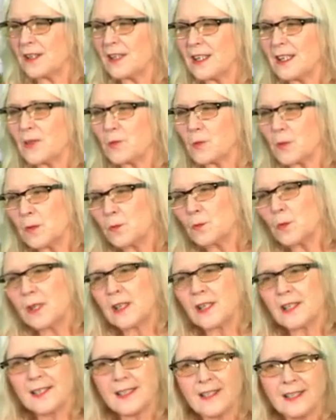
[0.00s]
Think
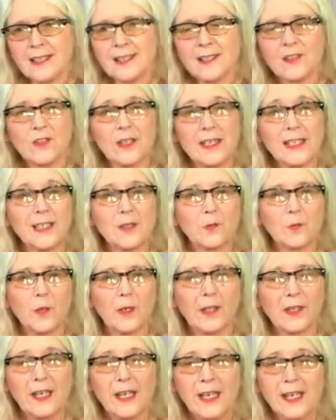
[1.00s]
win-win is an interesting
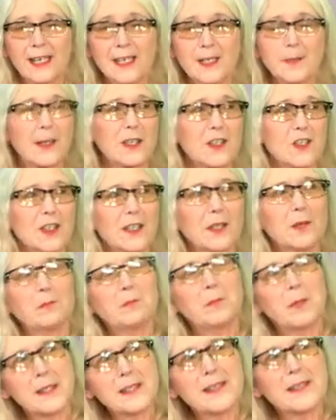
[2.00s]
one, especially
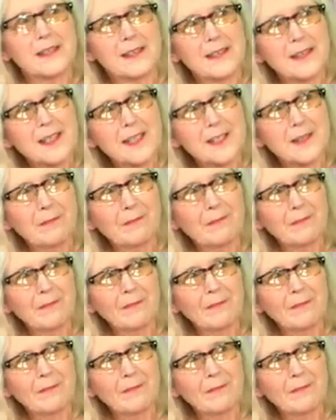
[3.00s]
in business.